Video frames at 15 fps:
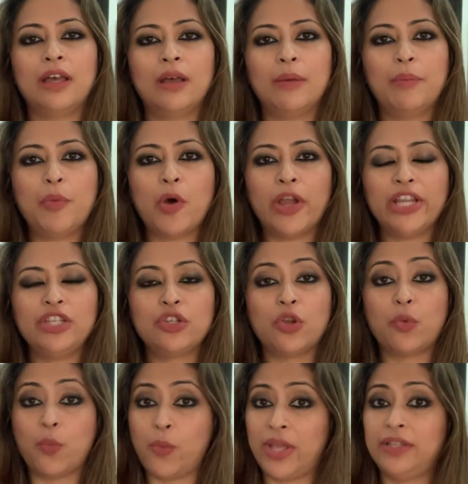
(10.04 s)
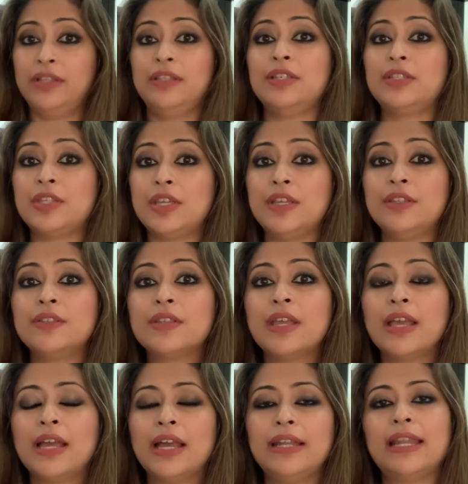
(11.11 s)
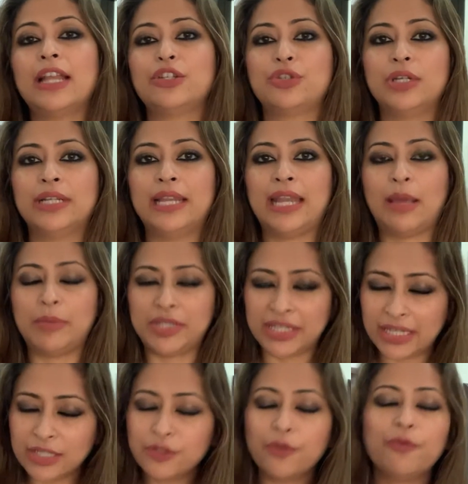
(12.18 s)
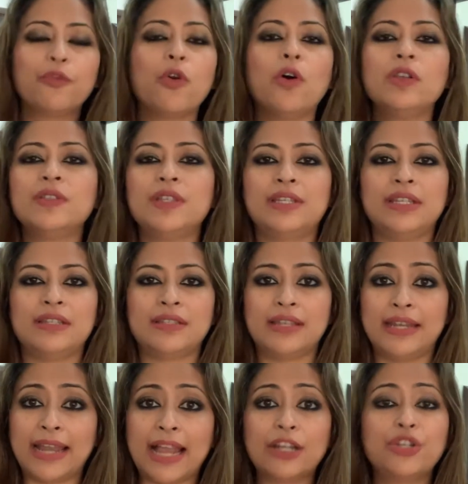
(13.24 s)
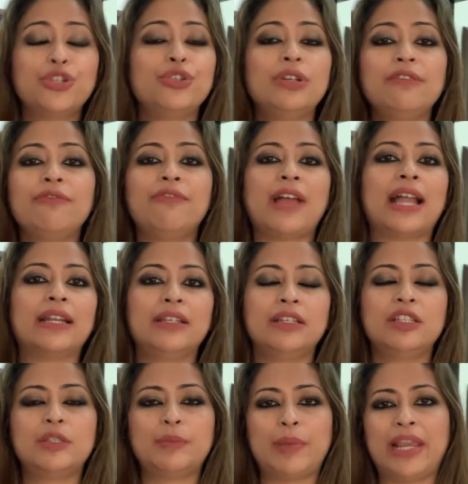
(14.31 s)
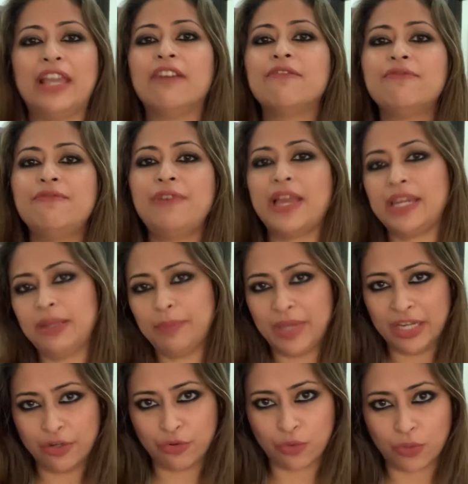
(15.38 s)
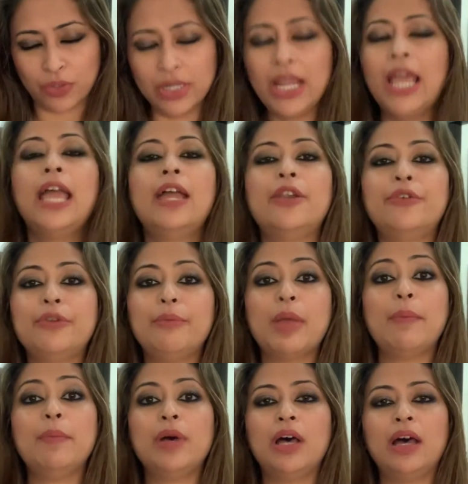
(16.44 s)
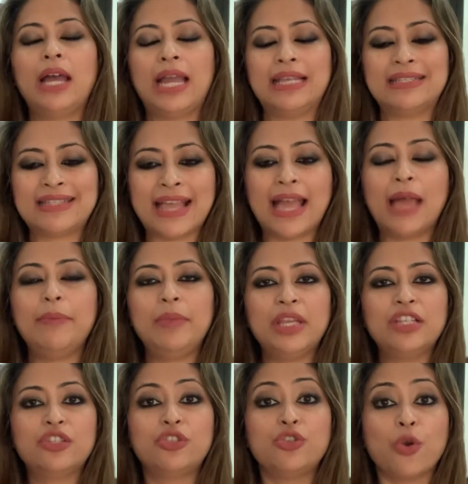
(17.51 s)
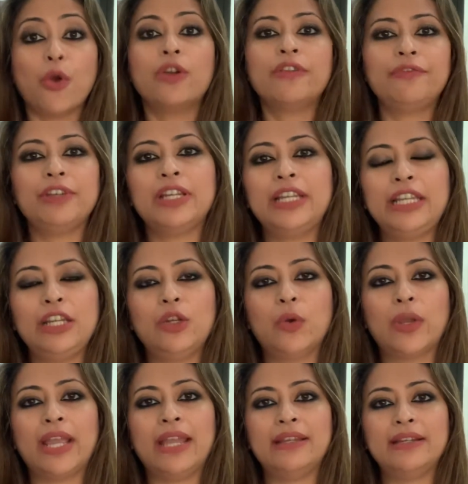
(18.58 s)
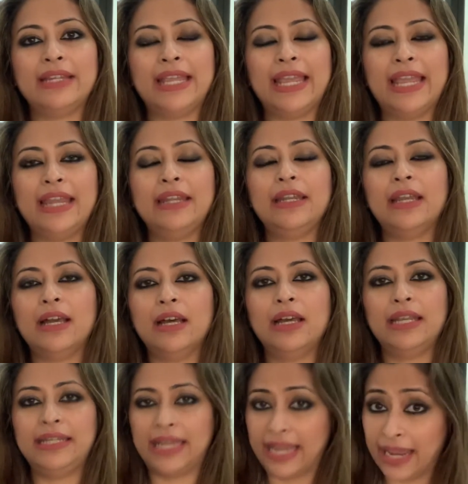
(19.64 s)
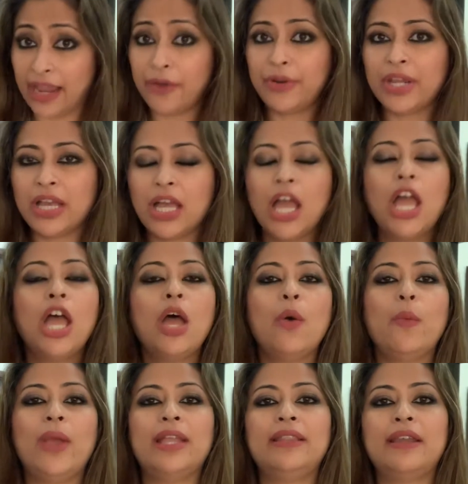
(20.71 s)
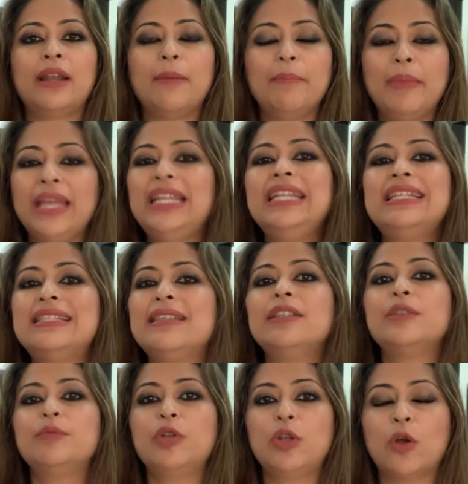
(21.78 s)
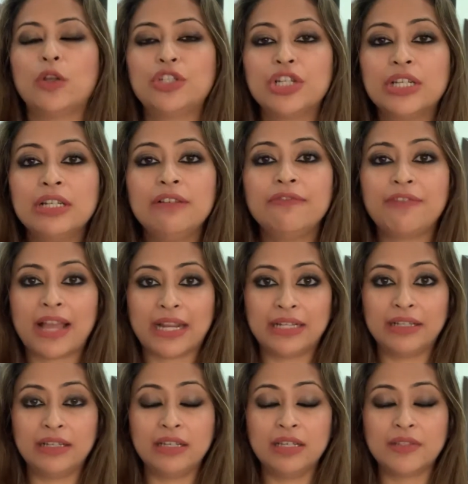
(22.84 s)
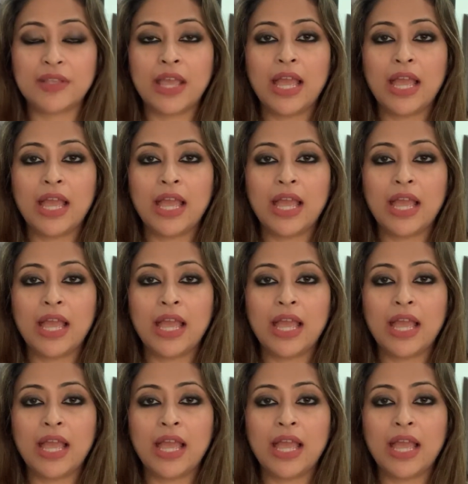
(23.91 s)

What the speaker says: point on whether this is a natural calamity. Yes, of course it is. The natural factors play a very big role. Remember, Assam is geographically located in an area where there are many seismological factors